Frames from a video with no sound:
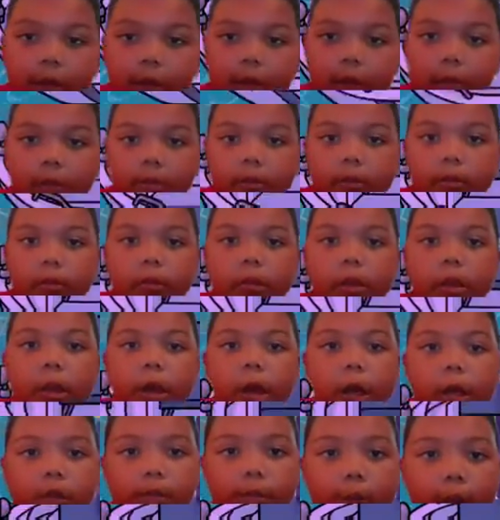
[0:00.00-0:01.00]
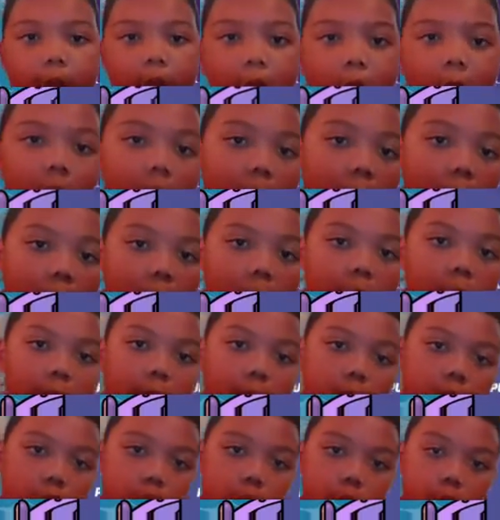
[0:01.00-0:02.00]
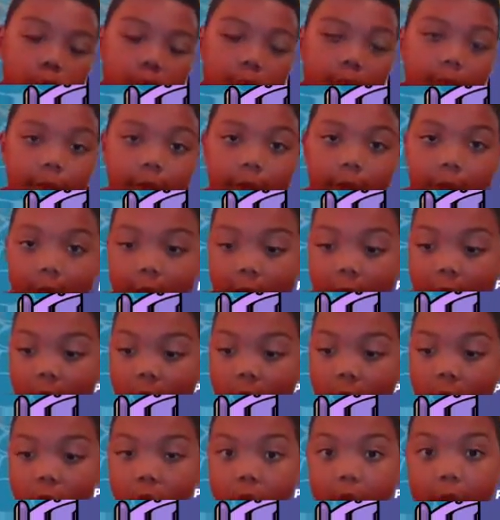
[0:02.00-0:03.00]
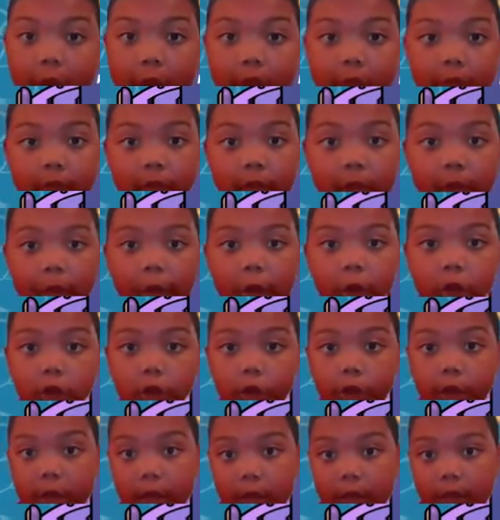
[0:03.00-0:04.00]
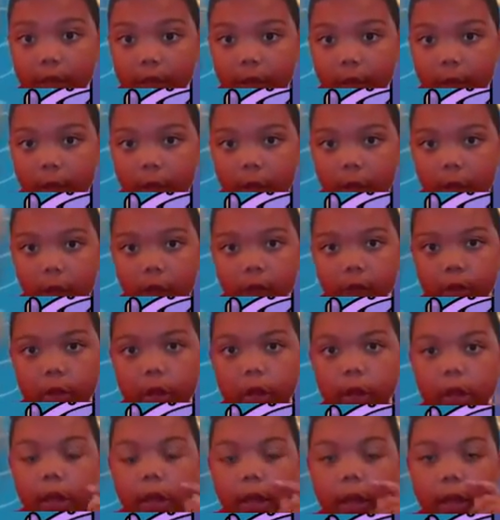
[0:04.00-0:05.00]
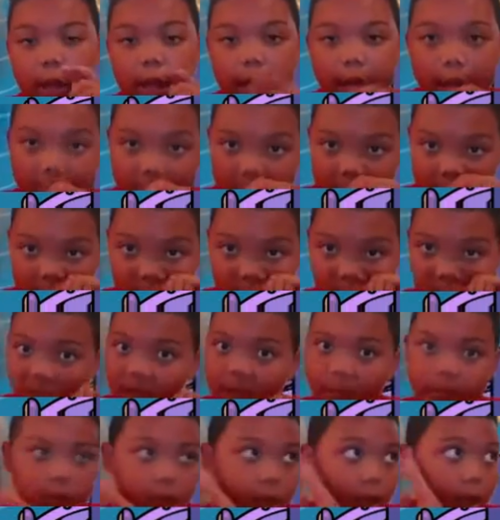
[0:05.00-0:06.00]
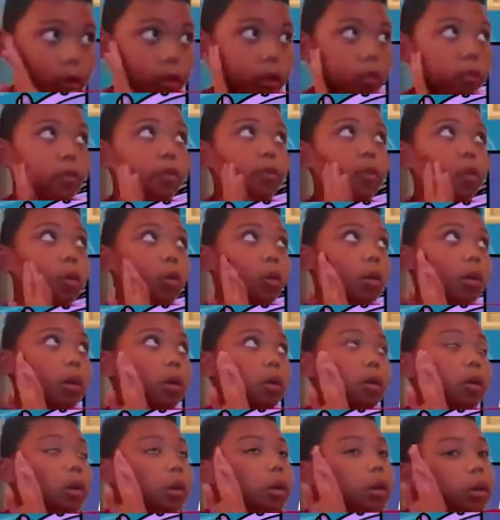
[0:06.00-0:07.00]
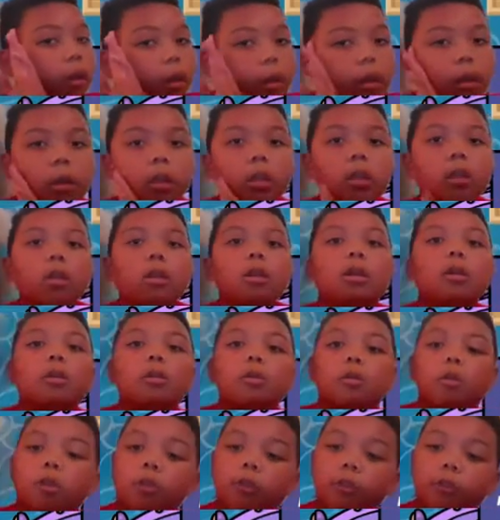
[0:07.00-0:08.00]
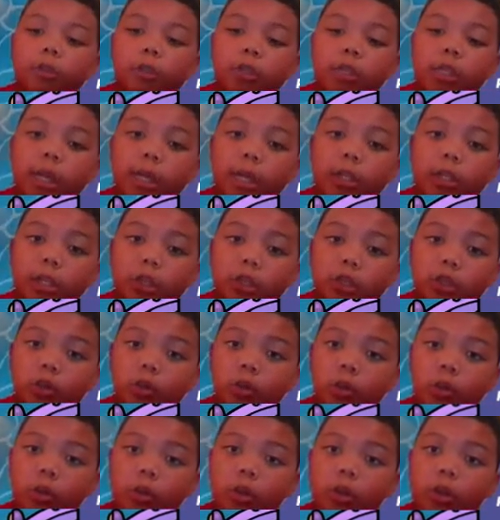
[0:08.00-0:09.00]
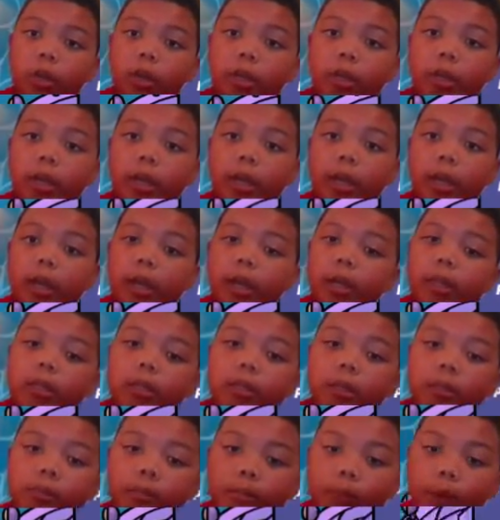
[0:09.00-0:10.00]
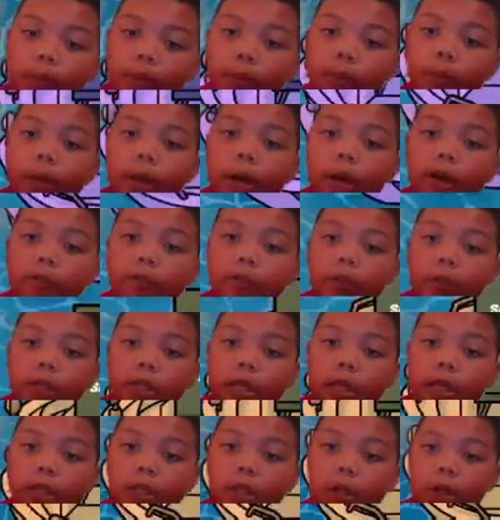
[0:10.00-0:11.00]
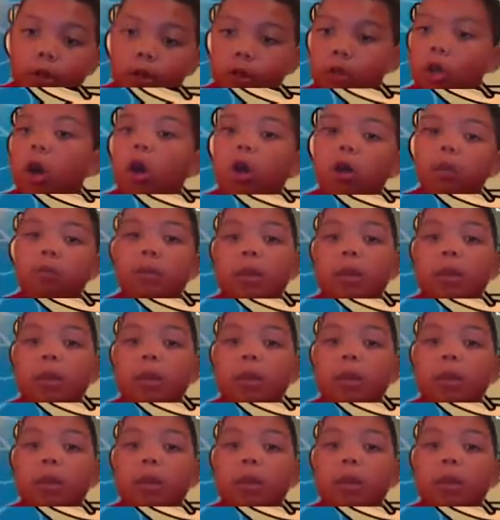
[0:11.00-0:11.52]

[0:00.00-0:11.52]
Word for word: here, Cosmic Cove for 2500 infinite views, $85 for Sandy Shore, and Purple Pond for $10.